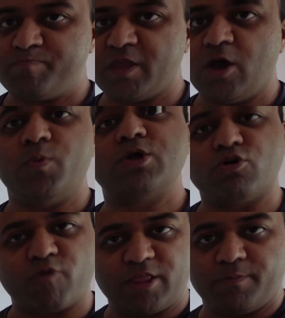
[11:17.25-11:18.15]
We could write
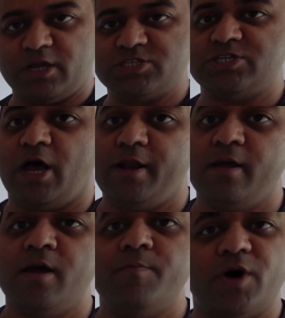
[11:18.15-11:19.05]
the plus sign,
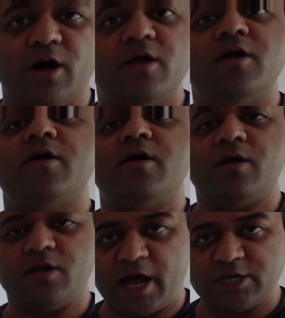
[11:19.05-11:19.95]
but
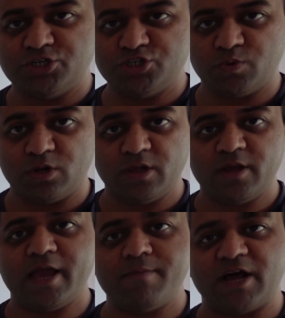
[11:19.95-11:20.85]
as usual, in
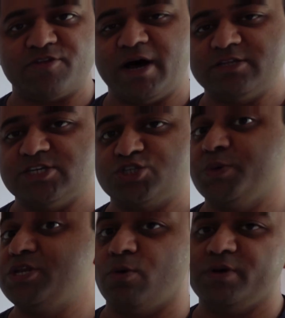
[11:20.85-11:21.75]
mathematics, we
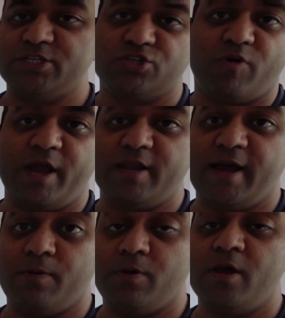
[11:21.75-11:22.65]
don't need to write down
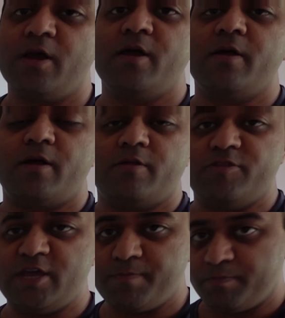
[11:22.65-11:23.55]
the
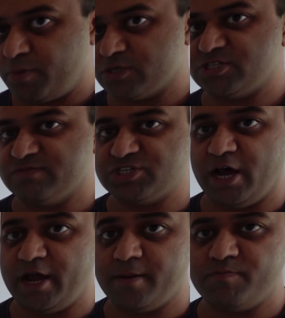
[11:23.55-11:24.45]
positive sign
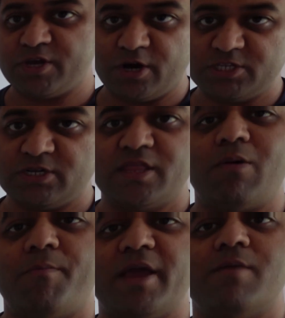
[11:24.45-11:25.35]
because that will
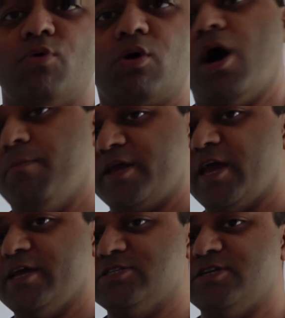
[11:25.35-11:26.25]
make it more
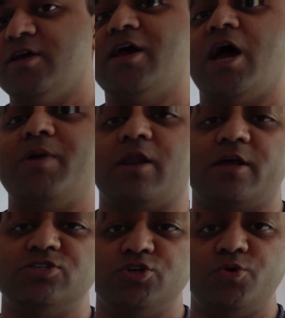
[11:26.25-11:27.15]
complicated, and we like to
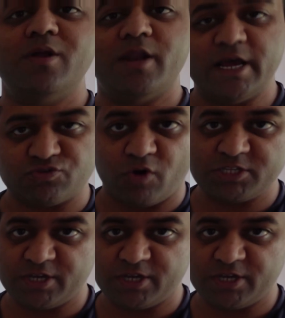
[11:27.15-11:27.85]
do less writing.